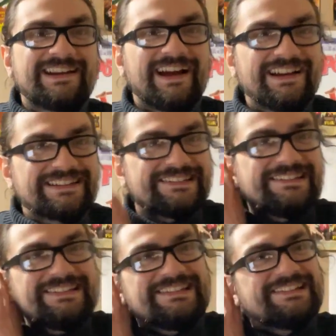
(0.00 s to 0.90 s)
I
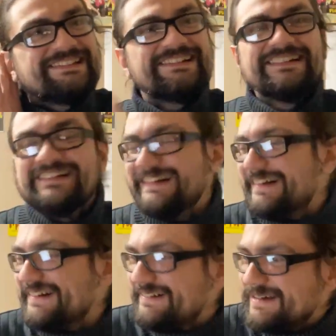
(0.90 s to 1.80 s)
told you.
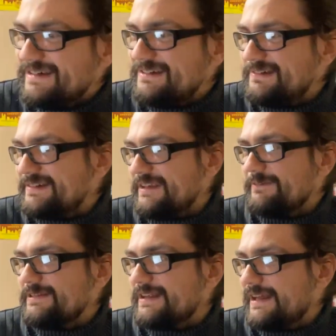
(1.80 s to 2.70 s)
When did you tell
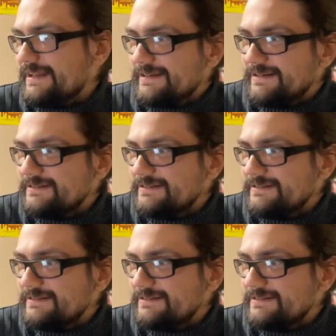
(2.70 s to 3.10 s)
me that?